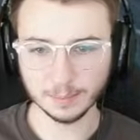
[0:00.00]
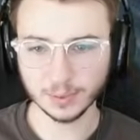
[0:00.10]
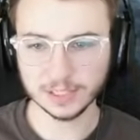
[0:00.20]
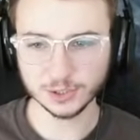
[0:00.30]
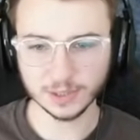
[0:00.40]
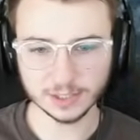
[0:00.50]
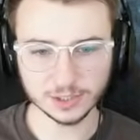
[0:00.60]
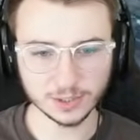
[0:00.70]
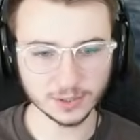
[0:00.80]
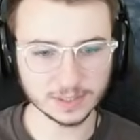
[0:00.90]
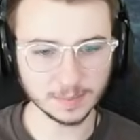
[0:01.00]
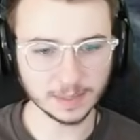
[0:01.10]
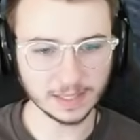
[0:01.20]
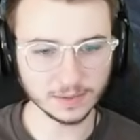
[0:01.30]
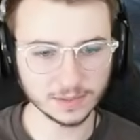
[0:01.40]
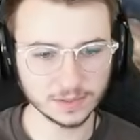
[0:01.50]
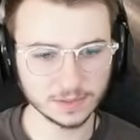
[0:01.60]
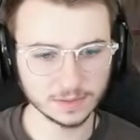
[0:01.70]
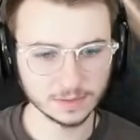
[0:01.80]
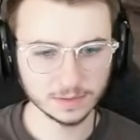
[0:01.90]
I'm pretty sure I just heard somebody
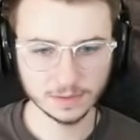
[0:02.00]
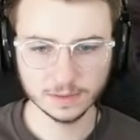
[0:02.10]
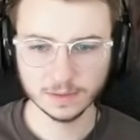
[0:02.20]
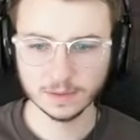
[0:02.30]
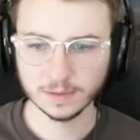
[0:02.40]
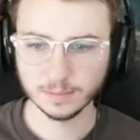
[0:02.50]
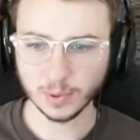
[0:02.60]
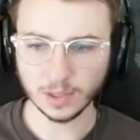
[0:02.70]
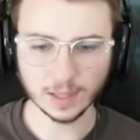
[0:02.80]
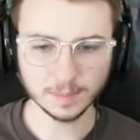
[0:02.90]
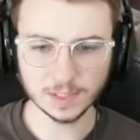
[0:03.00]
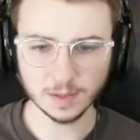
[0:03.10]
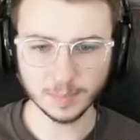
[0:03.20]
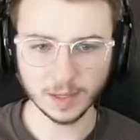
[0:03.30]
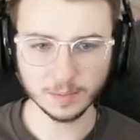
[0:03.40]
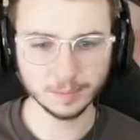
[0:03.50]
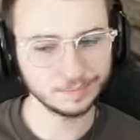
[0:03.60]
else pull up to the pump.